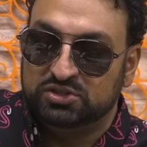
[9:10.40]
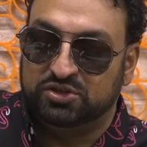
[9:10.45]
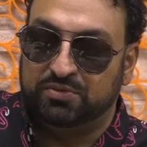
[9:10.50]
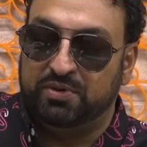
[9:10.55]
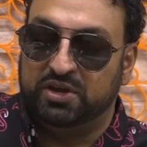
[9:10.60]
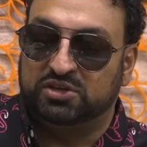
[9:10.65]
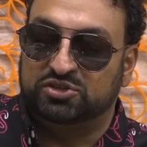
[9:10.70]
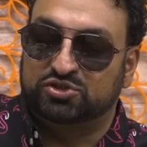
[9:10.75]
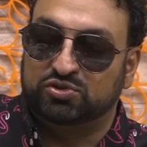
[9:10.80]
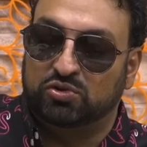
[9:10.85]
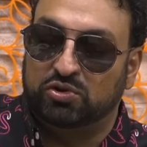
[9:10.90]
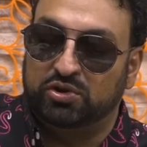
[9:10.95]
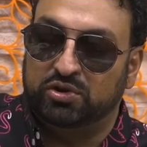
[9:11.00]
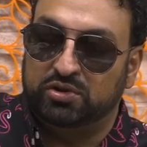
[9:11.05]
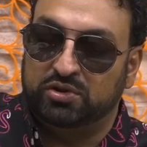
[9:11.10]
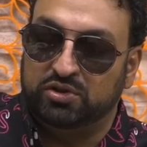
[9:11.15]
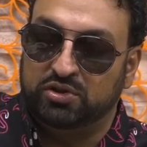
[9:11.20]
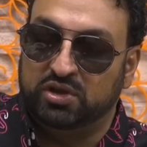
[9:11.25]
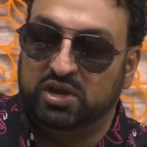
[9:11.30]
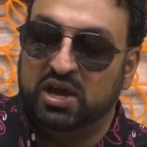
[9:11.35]
To make sure
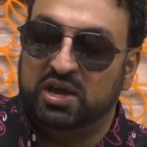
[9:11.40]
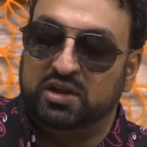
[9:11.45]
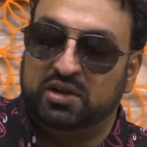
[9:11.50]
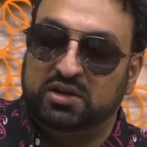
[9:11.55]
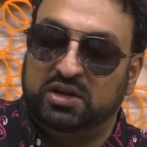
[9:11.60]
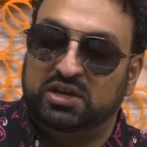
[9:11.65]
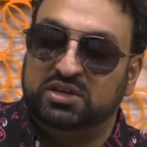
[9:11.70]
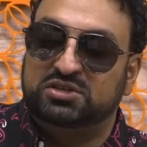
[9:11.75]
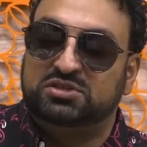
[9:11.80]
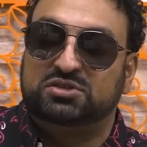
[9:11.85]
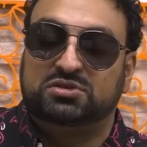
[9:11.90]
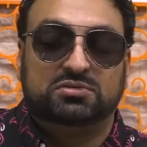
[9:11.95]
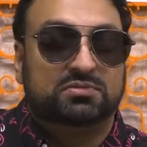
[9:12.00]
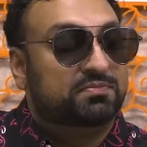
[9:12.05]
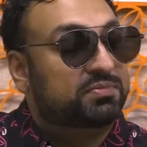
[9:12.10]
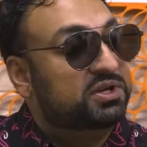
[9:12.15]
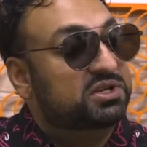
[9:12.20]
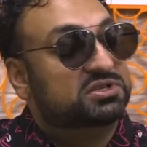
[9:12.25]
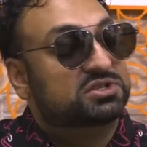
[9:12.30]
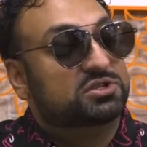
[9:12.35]
you got a nice
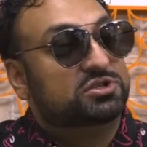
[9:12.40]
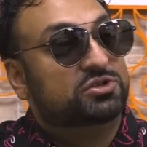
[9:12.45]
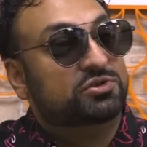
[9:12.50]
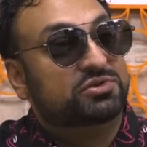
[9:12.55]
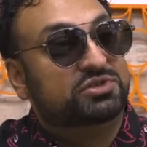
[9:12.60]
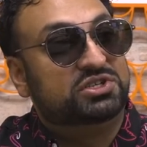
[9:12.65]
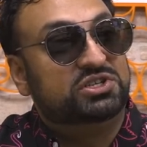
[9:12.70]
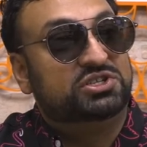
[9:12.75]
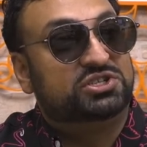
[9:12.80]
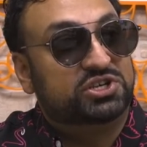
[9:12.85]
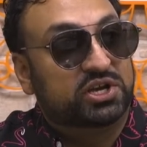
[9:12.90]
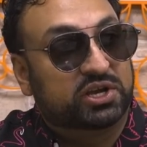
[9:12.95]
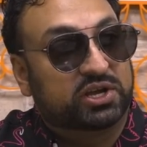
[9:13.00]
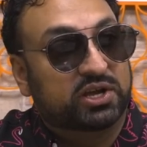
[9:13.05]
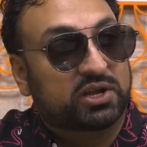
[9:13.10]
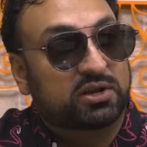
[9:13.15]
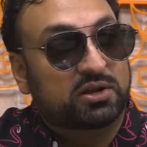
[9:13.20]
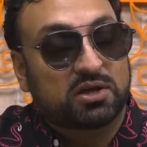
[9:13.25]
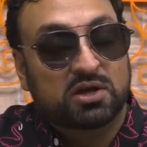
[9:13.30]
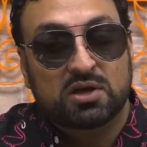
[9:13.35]
piece of juicy
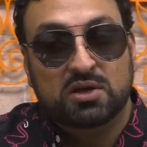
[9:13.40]
chicken